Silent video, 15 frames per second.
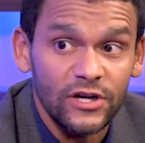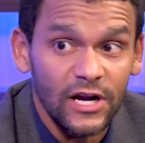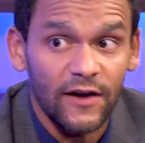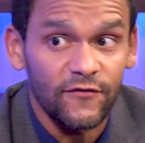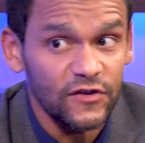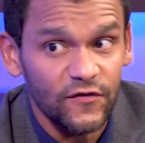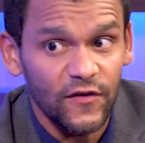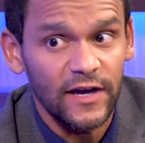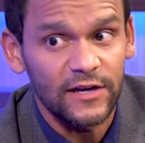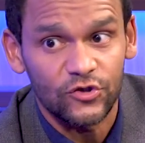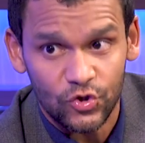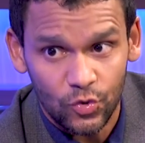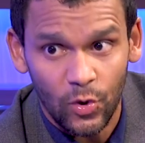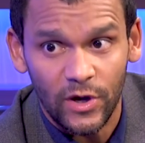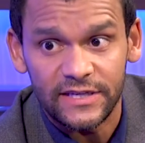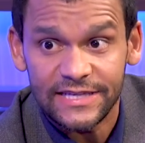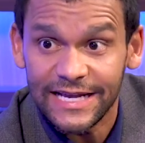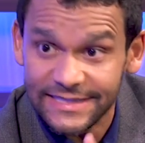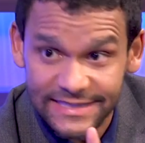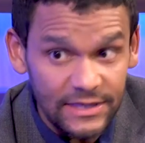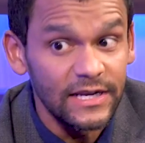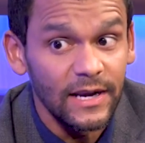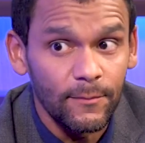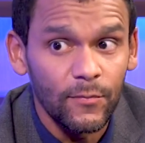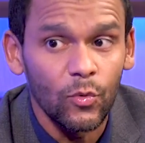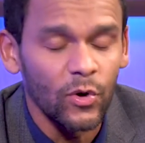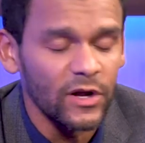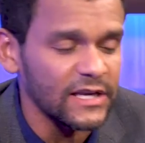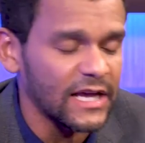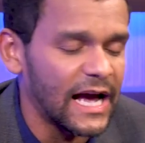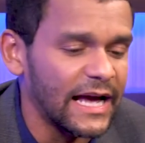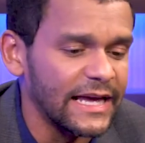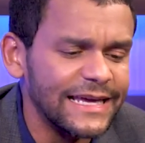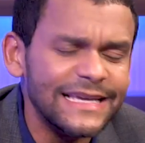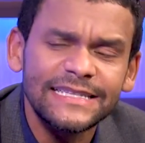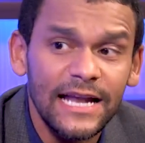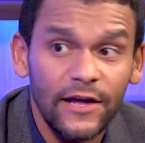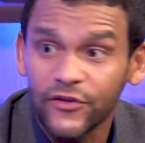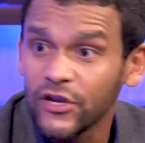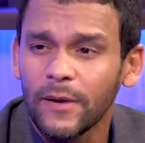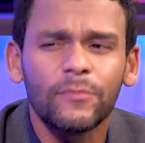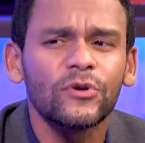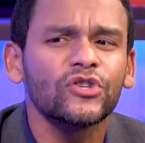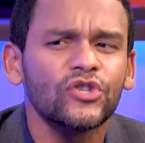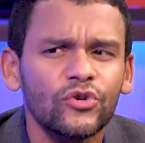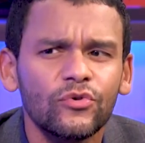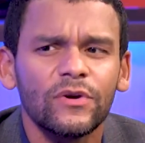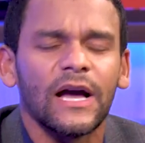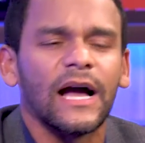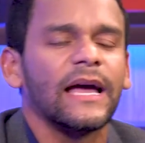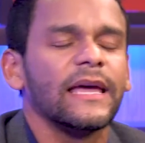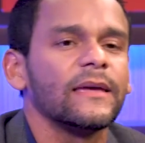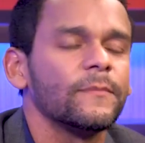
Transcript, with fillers: Conference Finals twice as the number one guy. He's now the number two guy.